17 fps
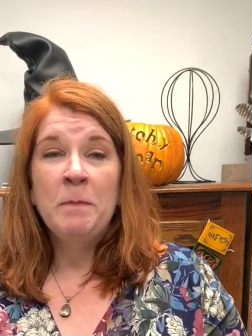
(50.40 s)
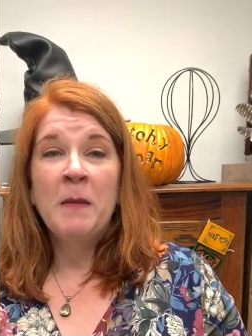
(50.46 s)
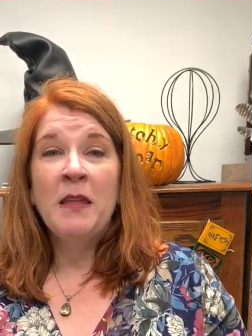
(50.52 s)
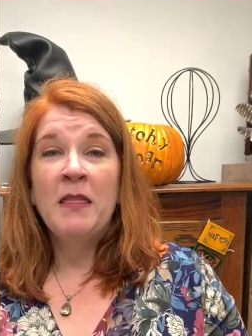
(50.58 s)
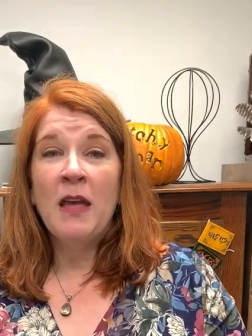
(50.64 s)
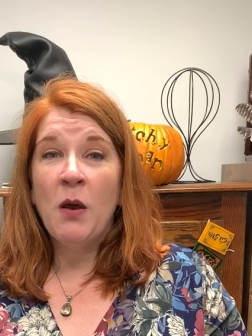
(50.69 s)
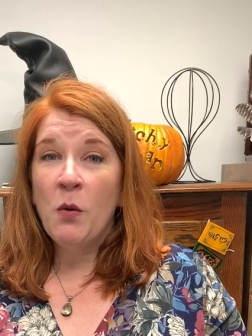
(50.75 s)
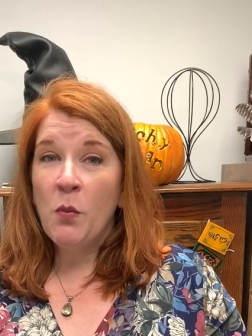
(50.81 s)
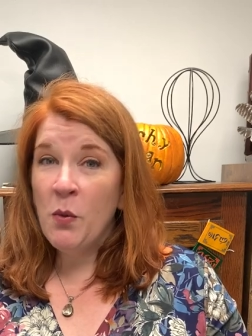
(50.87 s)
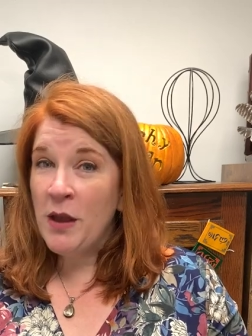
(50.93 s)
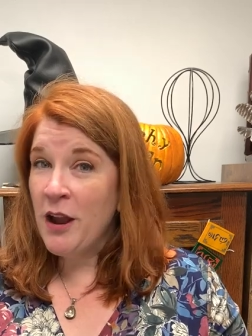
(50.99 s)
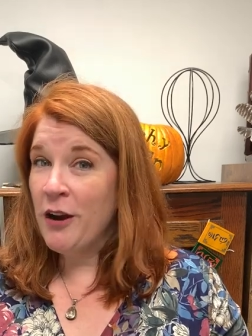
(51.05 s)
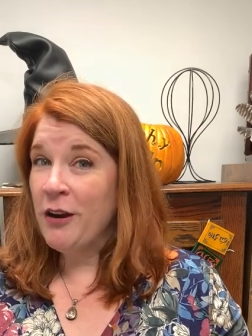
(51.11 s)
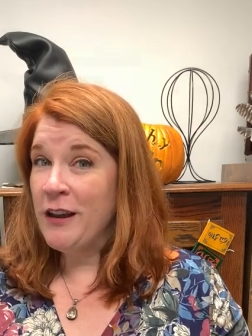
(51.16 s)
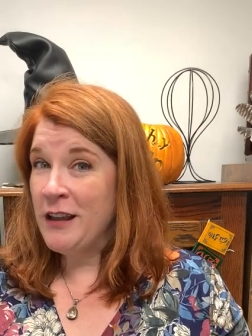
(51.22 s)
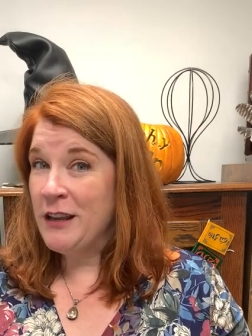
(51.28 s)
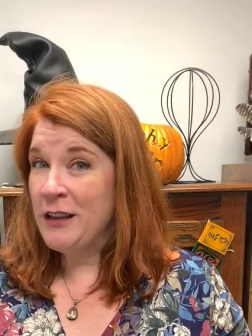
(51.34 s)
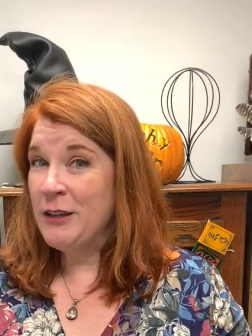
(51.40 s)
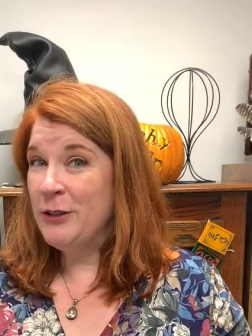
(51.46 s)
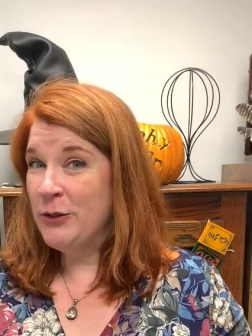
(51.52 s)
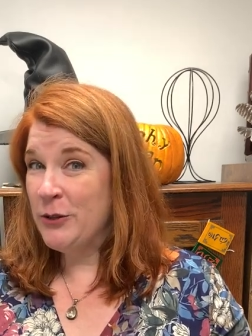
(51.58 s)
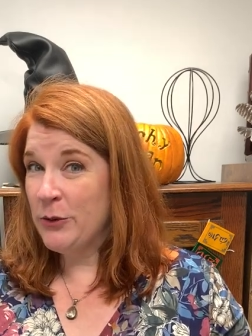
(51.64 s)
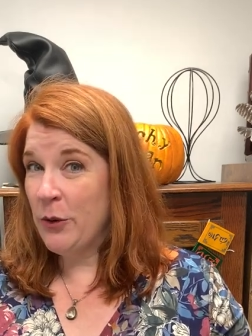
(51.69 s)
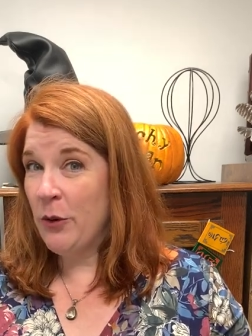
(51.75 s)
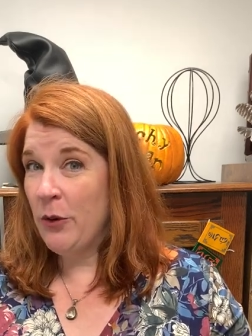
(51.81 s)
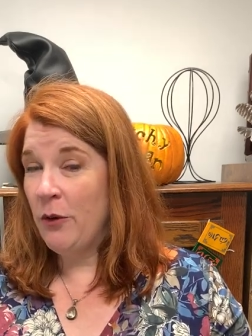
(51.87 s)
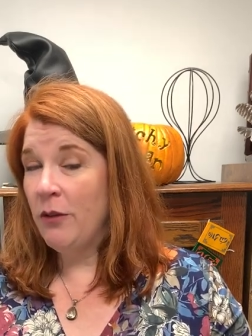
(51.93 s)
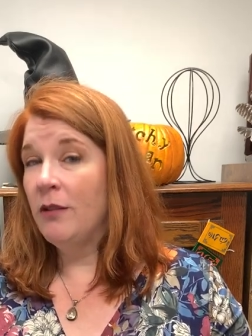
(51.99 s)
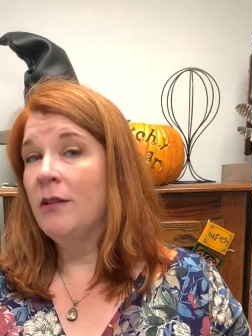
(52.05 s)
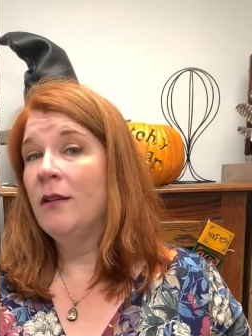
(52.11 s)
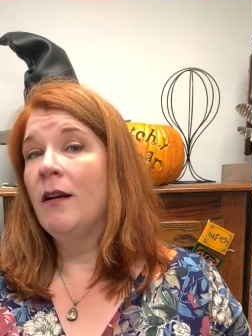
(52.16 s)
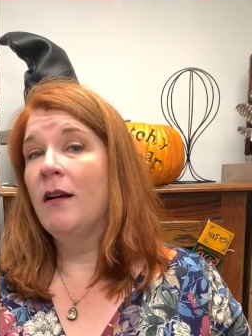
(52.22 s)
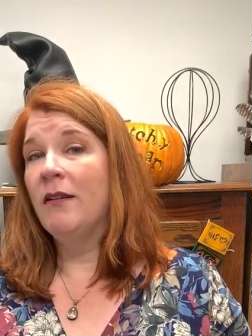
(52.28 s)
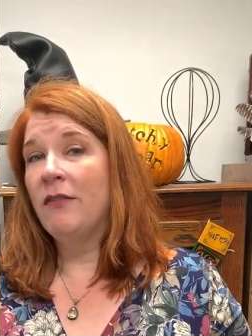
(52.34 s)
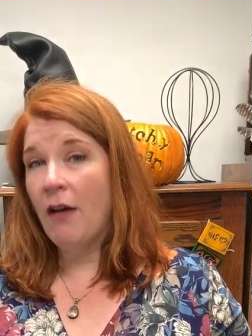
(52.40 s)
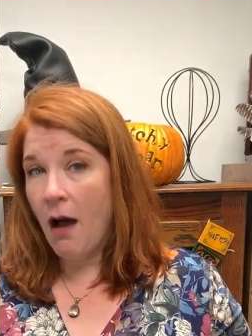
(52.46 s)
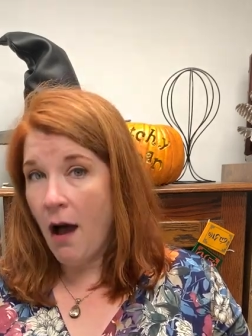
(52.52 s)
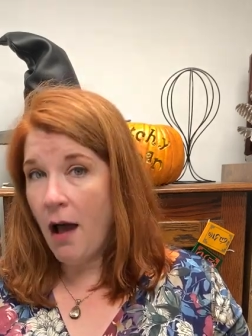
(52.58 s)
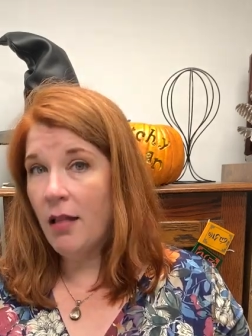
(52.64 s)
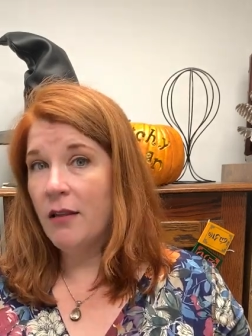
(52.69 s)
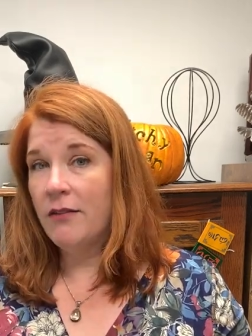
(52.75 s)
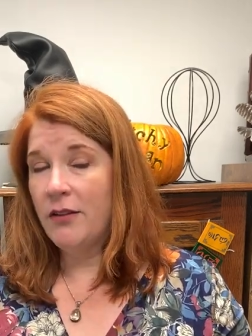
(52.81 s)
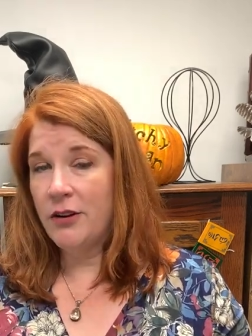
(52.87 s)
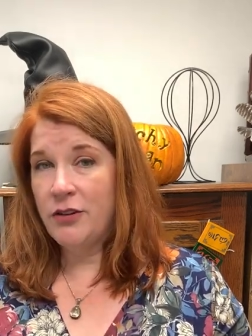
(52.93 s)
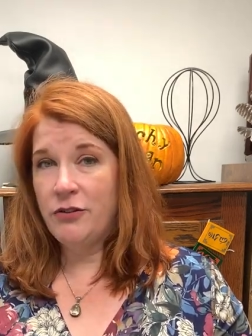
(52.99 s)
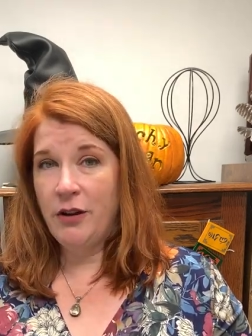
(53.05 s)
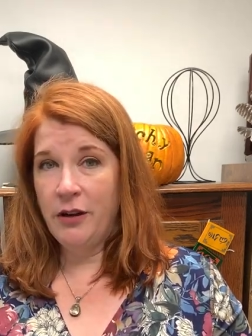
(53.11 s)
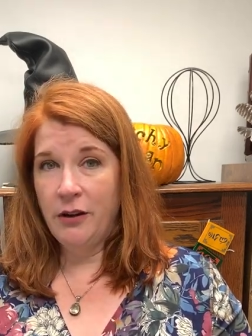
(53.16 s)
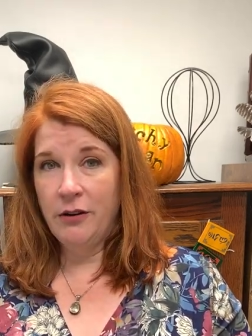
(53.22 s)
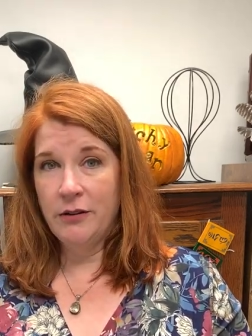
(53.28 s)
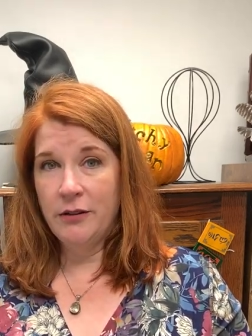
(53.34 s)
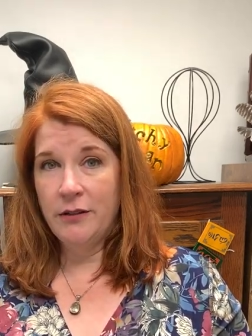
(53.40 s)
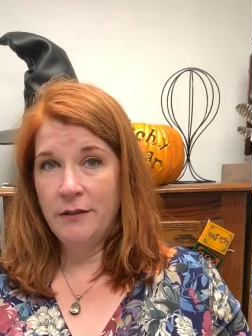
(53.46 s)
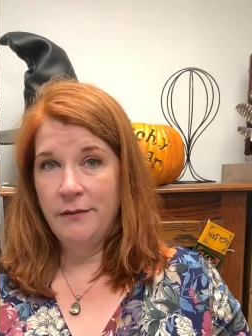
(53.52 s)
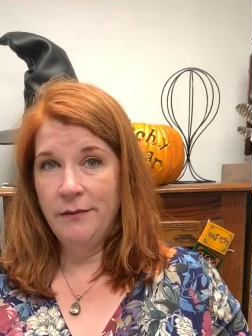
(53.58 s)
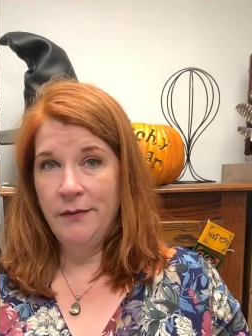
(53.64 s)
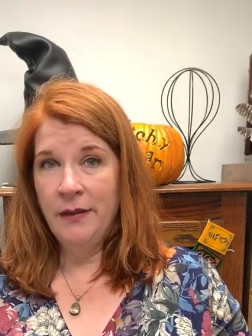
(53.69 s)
that we are in control of all of our triggers.